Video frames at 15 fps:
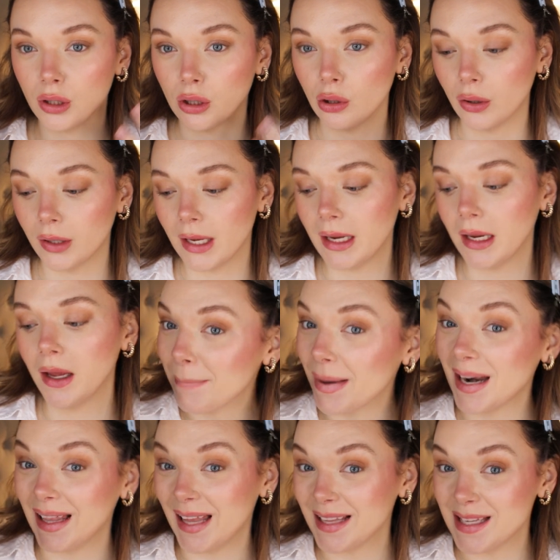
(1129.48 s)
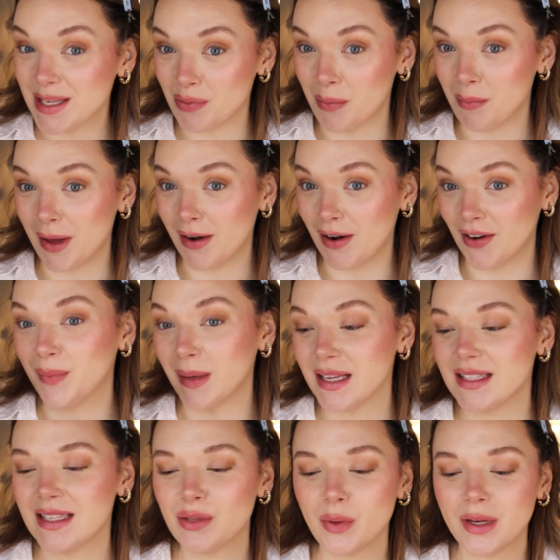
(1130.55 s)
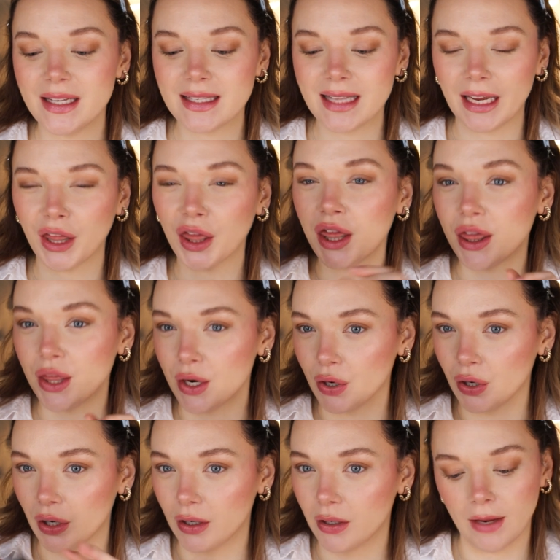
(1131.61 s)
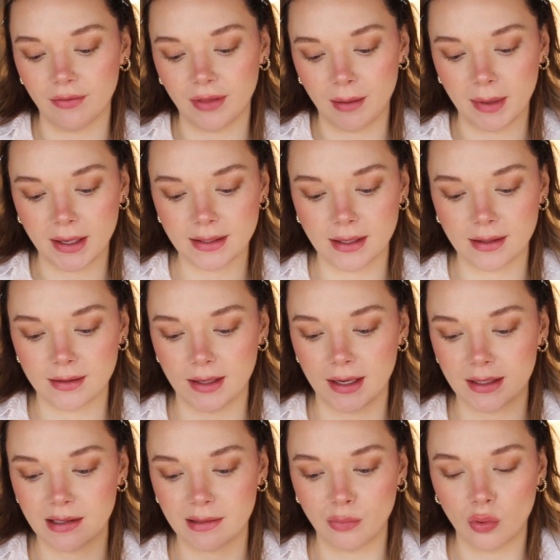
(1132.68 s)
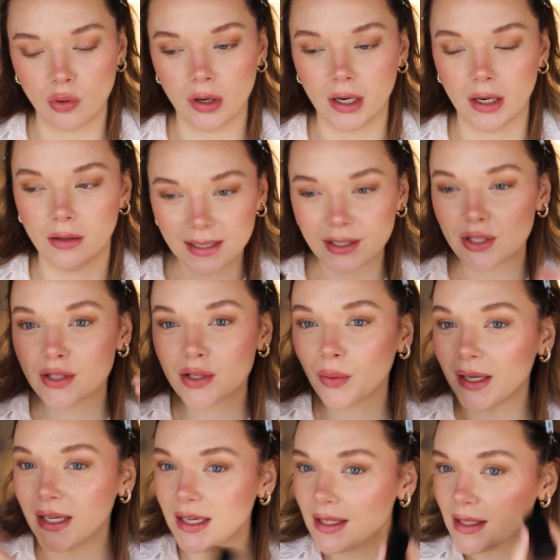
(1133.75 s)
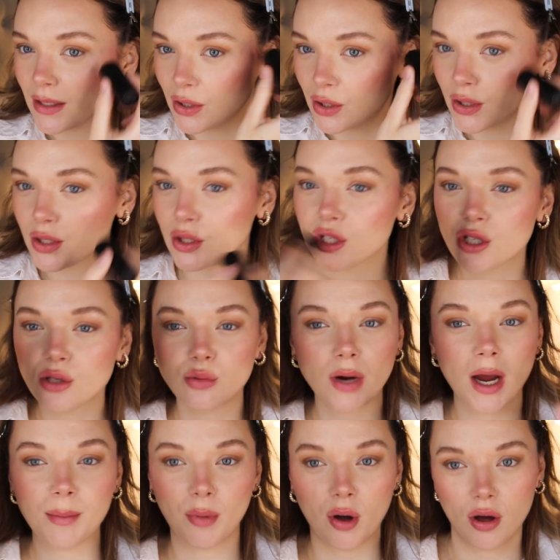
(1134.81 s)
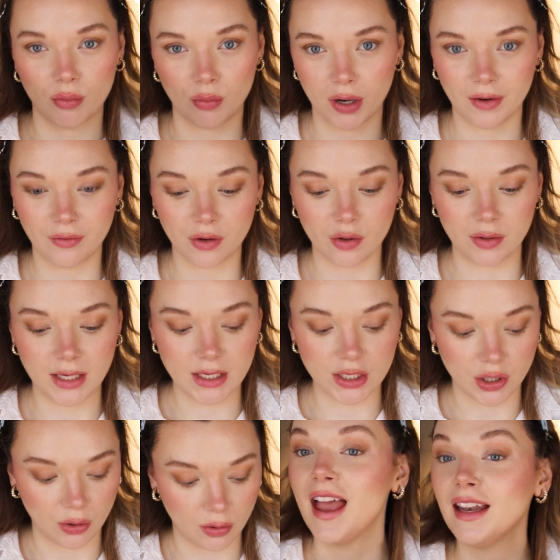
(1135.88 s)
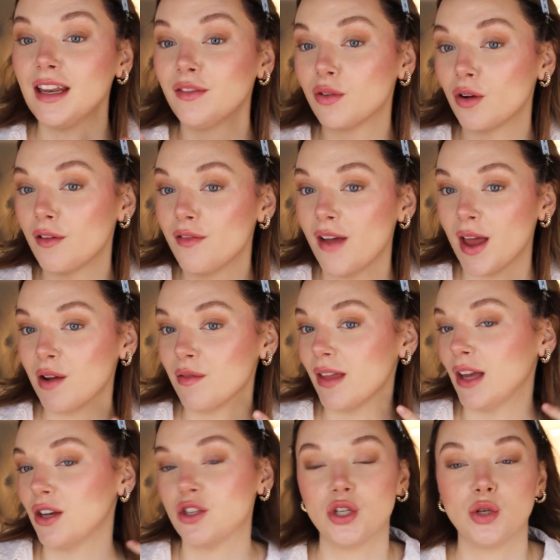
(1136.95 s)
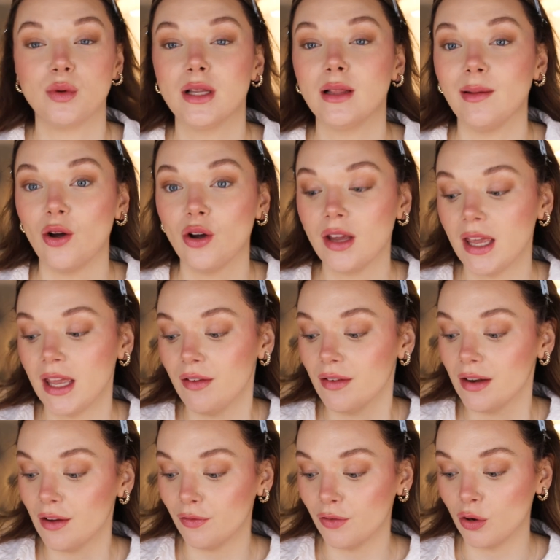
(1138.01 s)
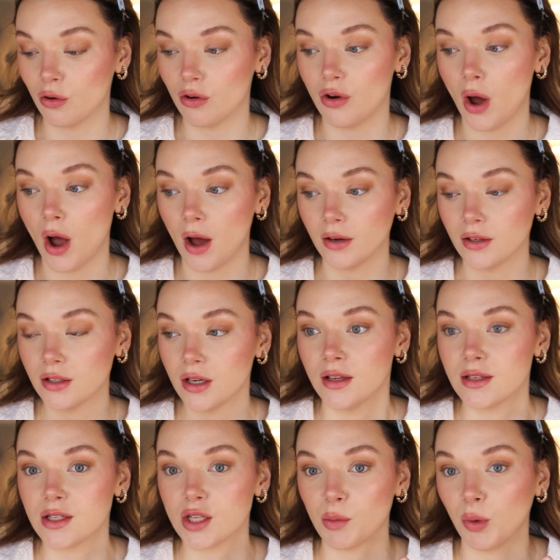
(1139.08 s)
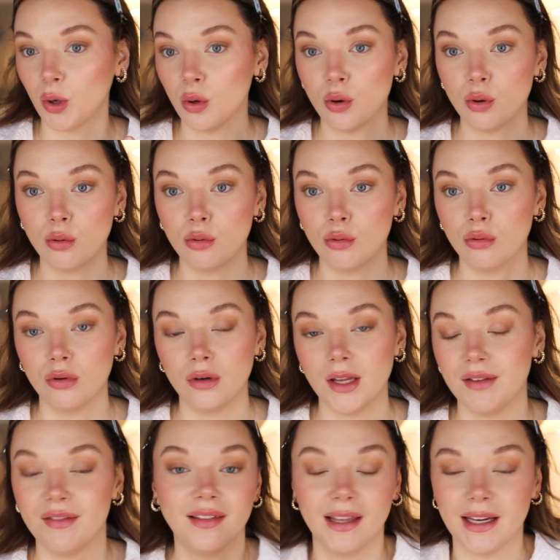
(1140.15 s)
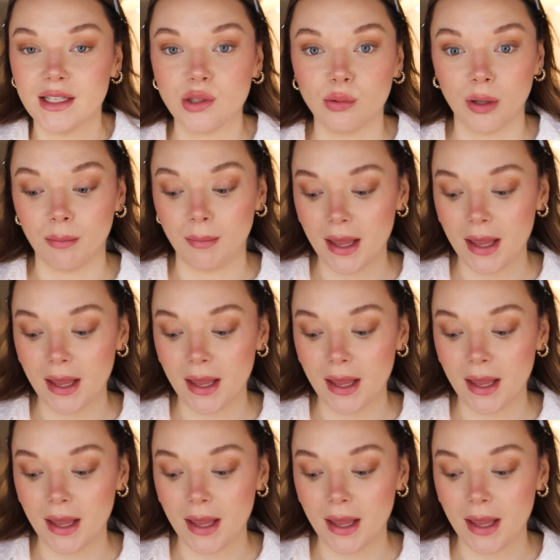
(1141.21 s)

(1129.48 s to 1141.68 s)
looking, but I like this one better because this one is like thinner, if that makes sense. It's more, it's just so easy to just swipe on wherever you need to. And if you're a fan of that dewy look, even if you're not someone who even likes to wear